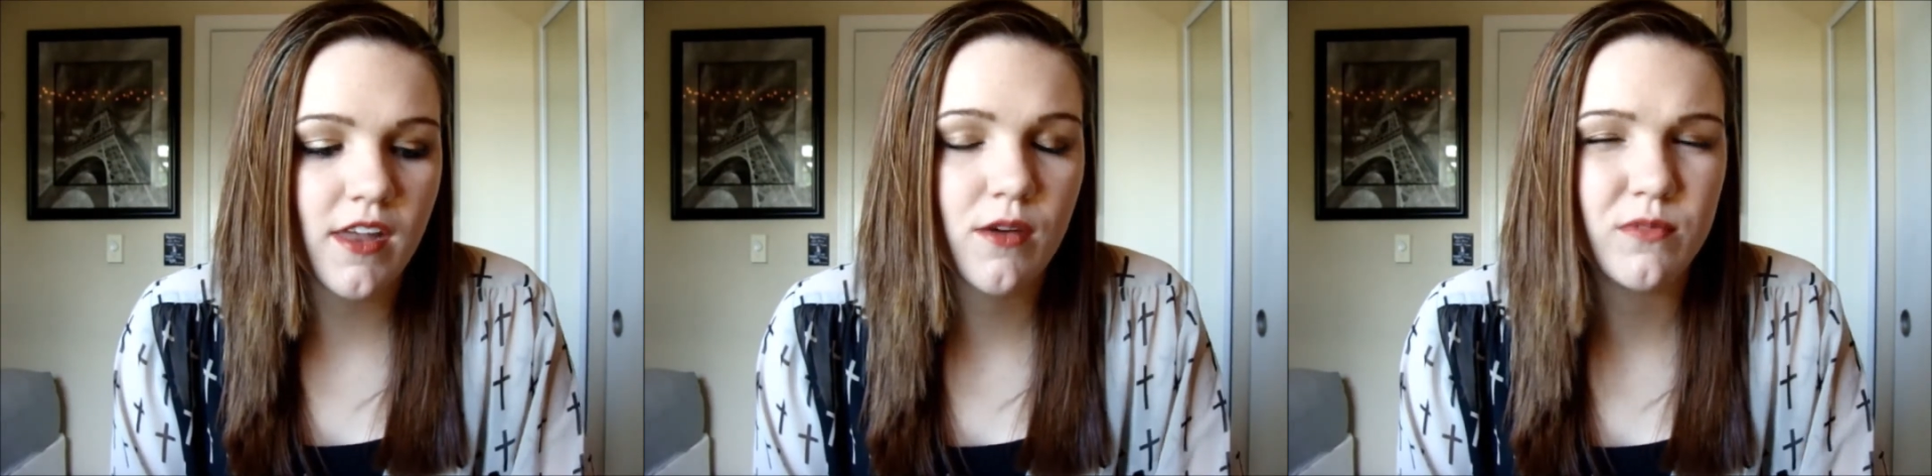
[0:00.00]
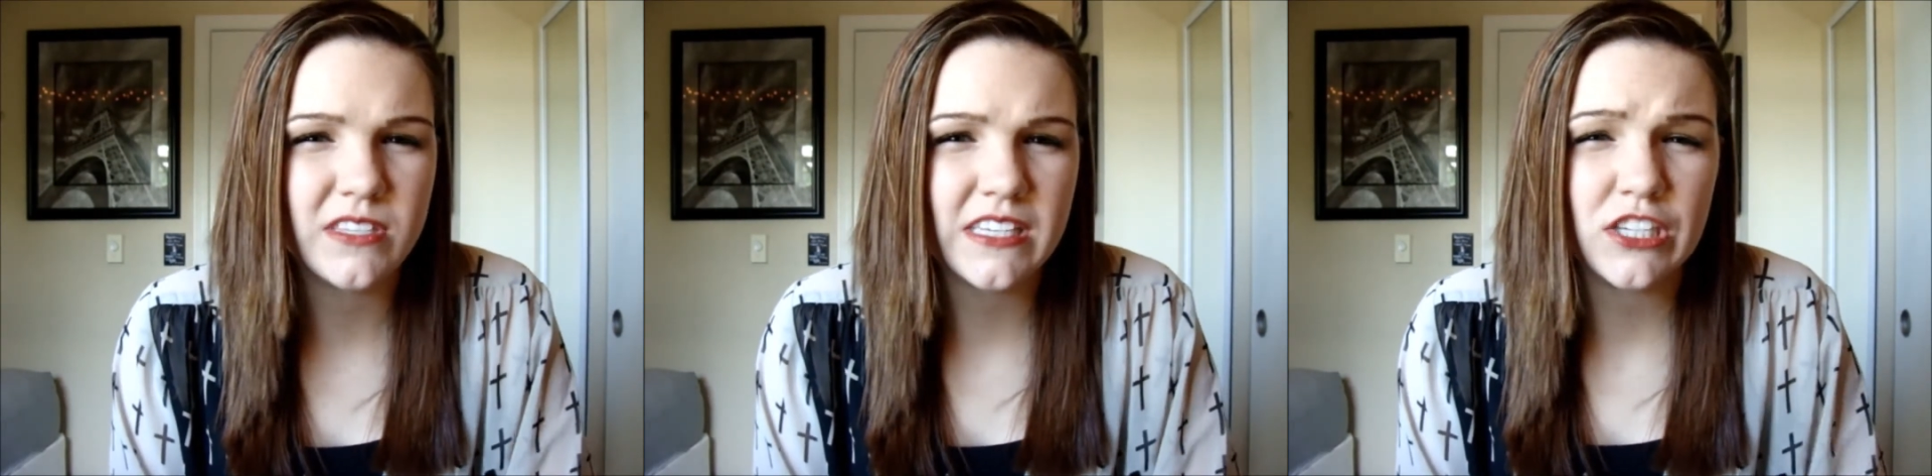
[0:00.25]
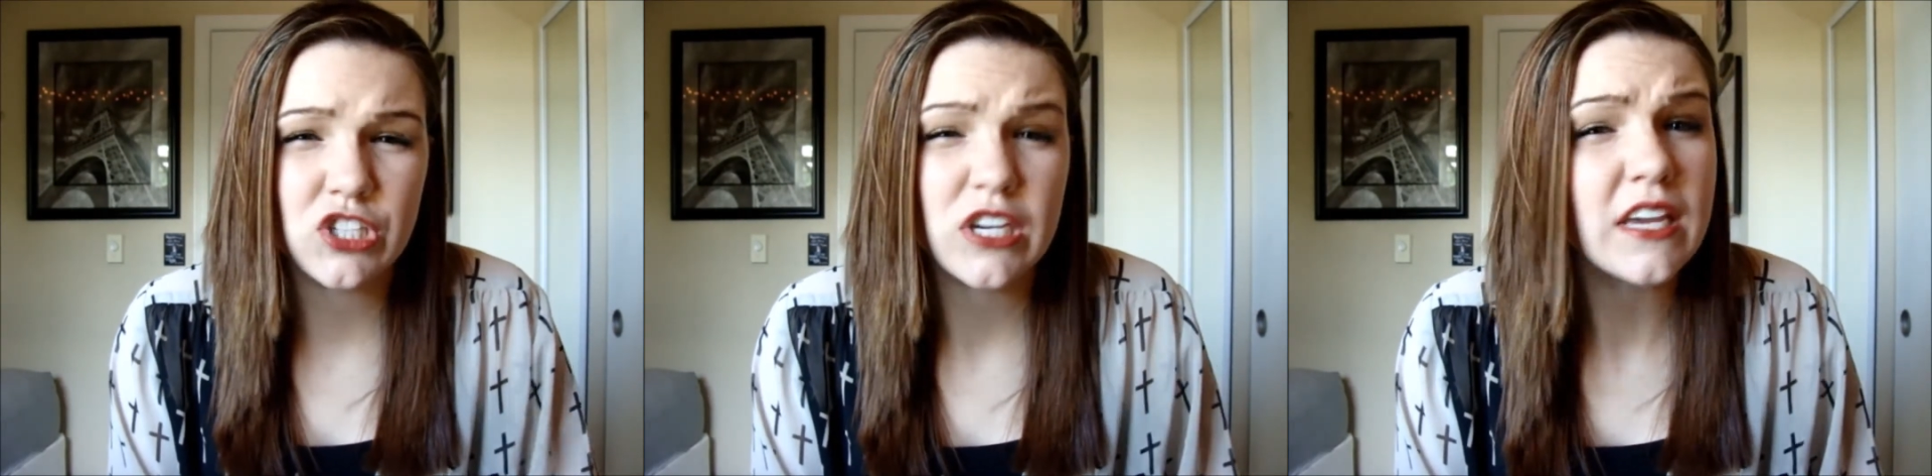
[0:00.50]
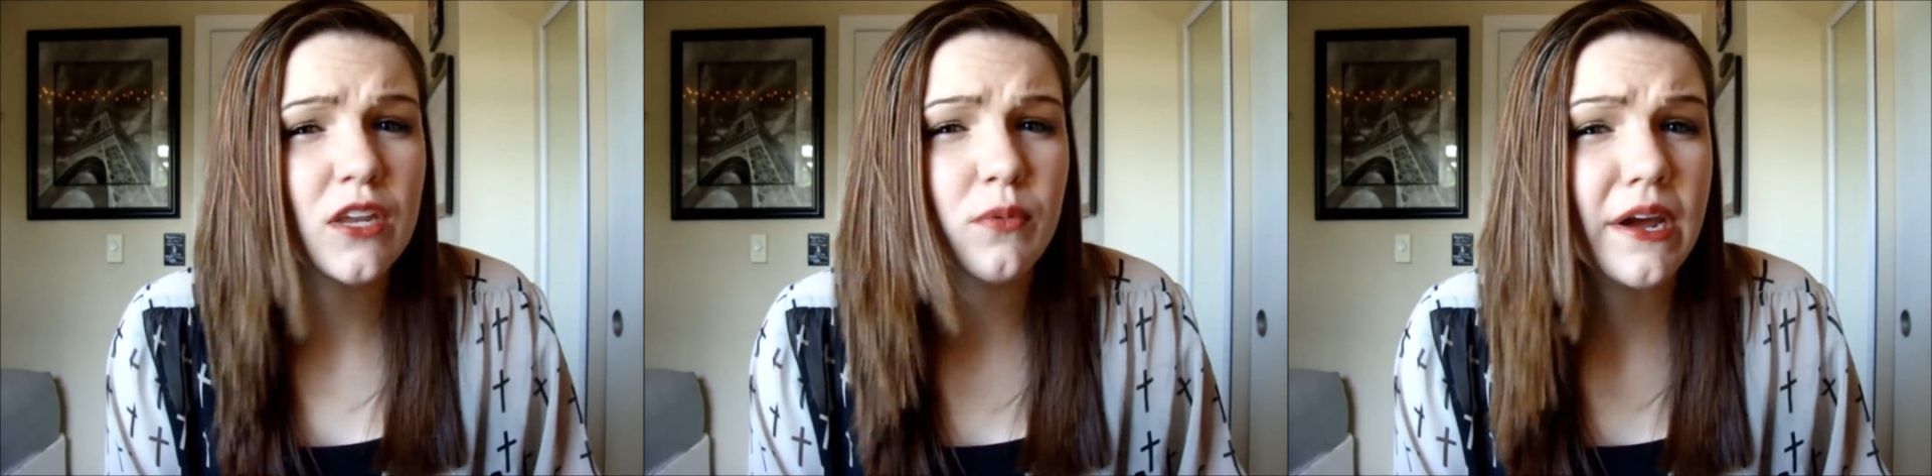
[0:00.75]
it was like
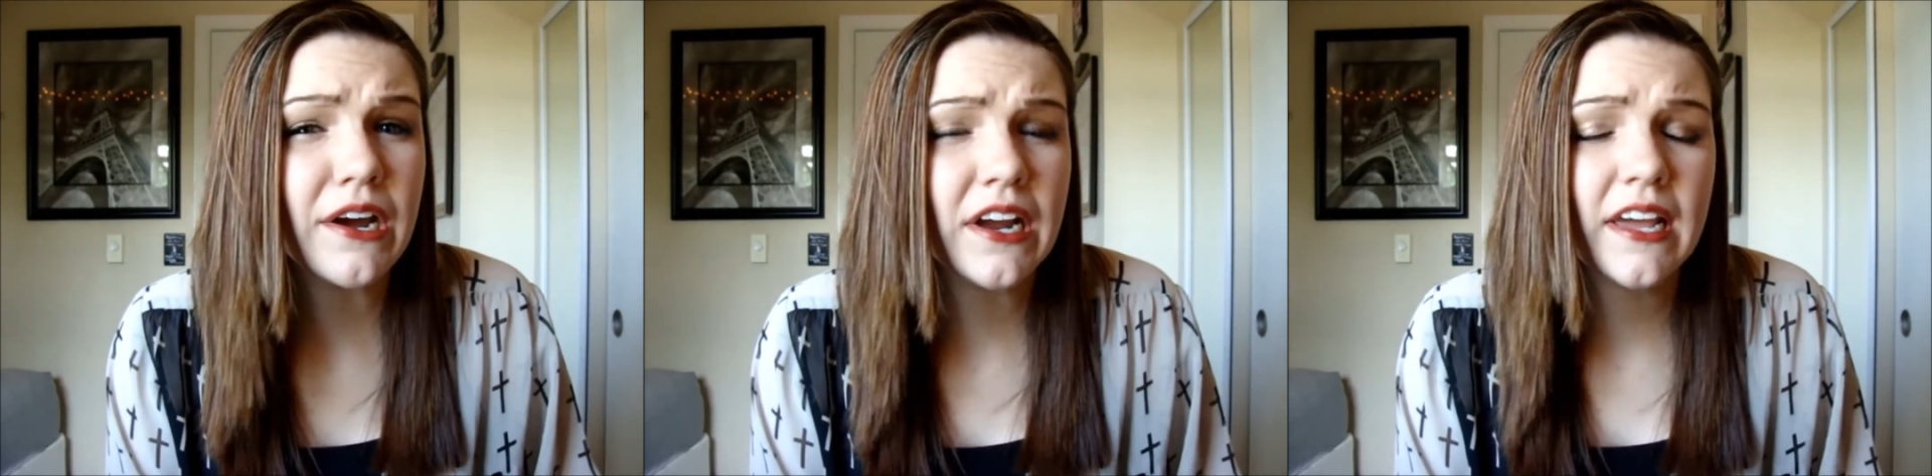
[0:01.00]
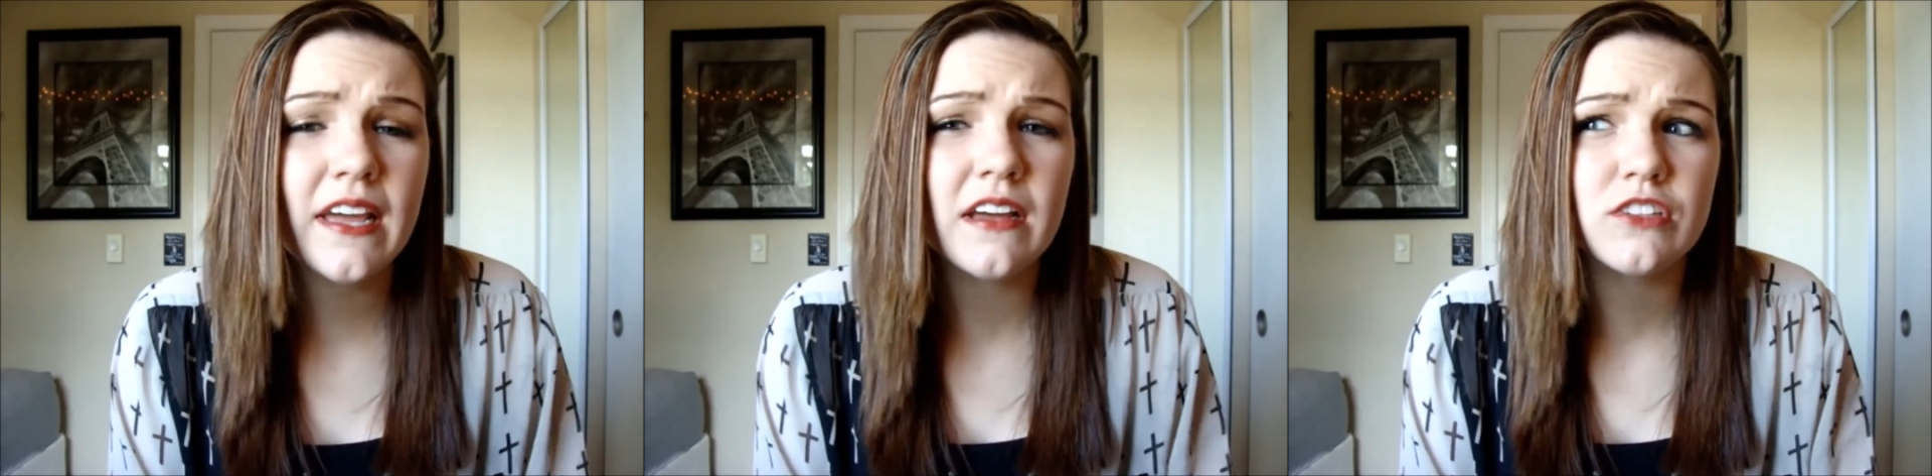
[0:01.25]
February.